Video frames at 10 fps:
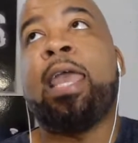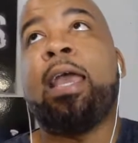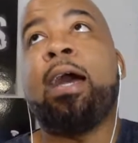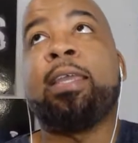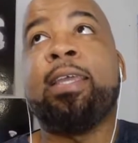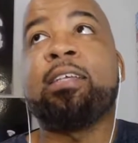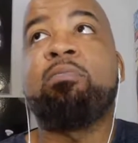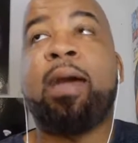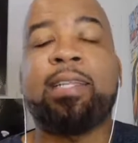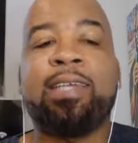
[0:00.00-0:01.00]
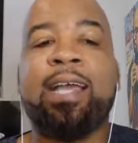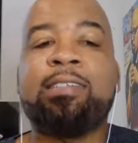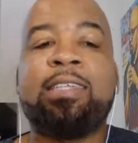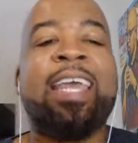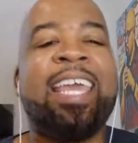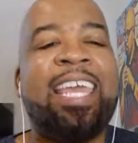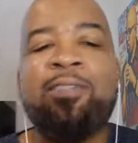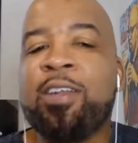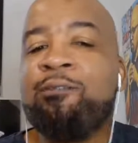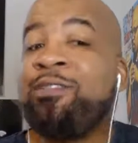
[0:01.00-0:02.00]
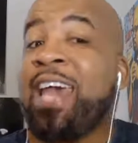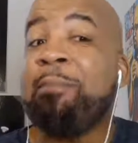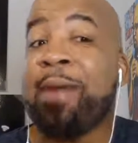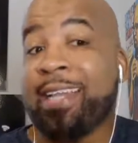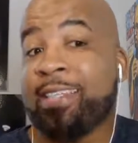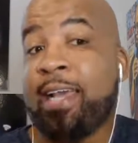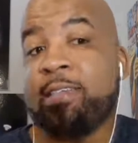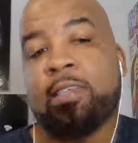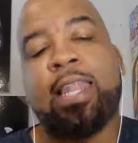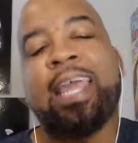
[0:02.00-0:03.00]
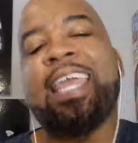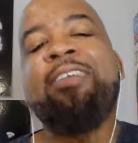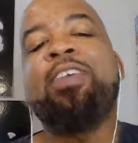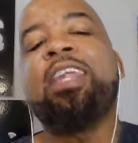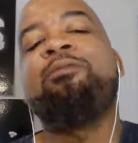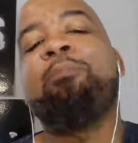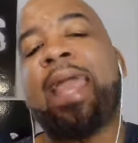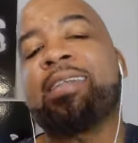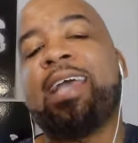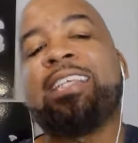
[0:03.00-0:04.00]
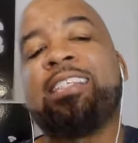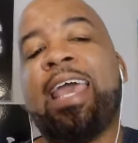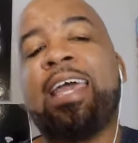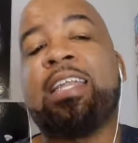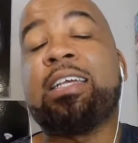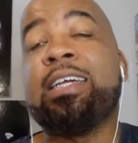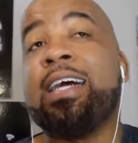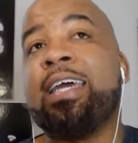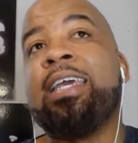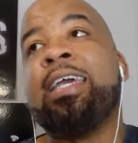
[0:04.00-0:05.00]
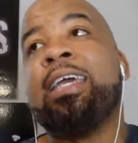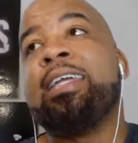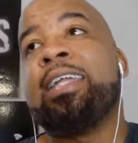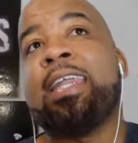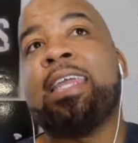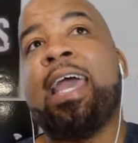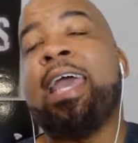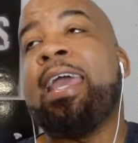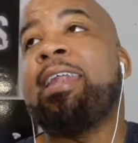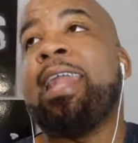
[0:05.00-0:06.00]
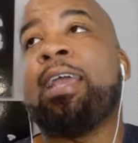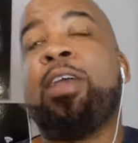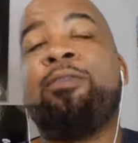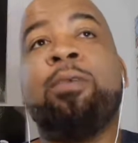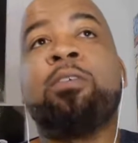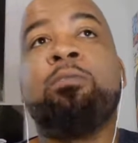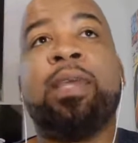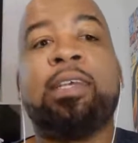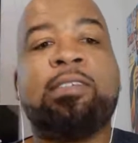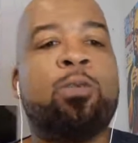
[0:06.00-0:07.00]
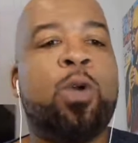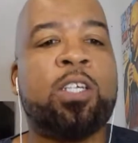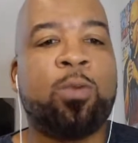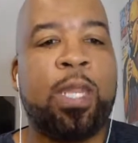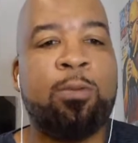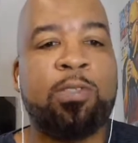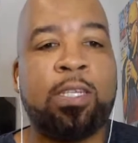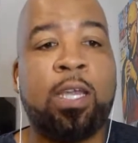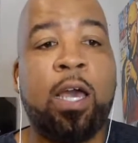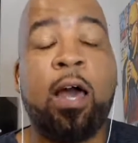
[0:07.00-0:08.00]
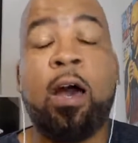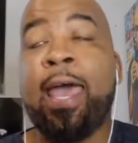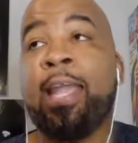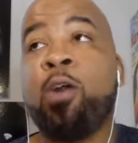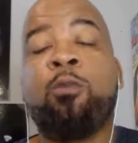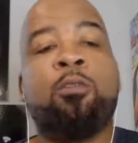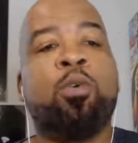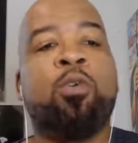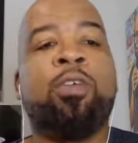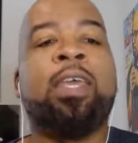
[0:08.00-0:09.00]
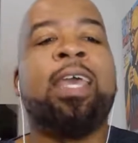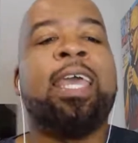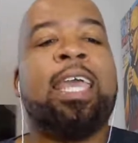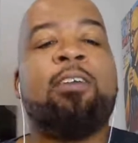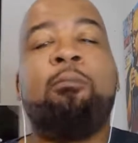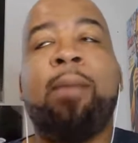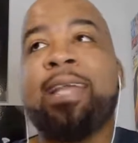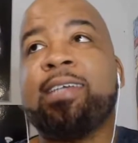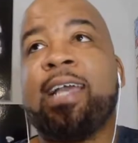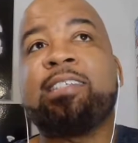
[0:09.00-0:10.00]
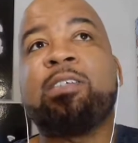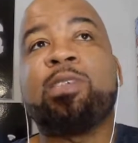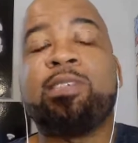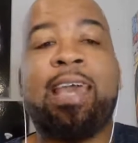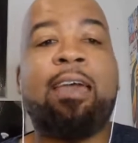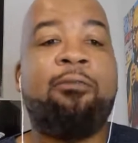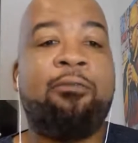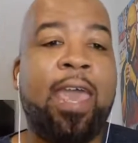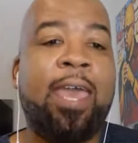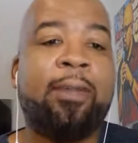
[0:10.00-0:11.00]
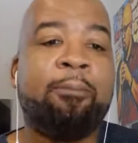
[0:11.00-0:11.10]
Against Mike Tyson, even a fat Mike Tyson, like even if Mike Tyson had the gut that he had, like if he was big as he was when he was in the Hangover movie, if Mike Tyson was that fat,